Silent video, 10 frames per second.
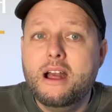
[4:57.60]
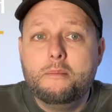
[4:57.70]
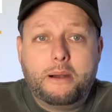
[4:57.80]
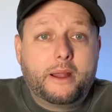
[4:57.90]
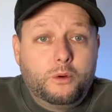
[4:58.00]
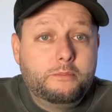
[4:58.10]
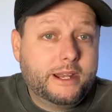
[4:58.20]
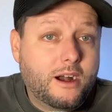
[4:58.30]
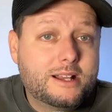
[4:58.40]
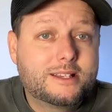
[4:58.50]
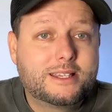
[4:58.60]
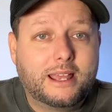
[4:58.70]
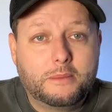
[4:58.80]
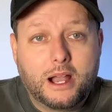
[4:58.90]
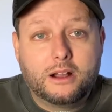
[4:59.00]
But it would be nice to see
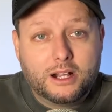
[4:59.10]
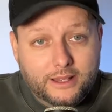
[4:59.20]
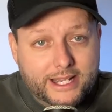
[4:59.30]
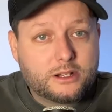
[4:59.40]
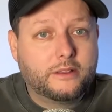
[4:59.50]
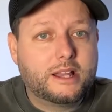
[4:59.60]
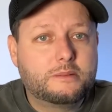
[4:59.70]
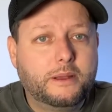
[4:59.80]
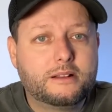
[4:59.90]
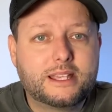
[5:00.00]
him go and collect all those belts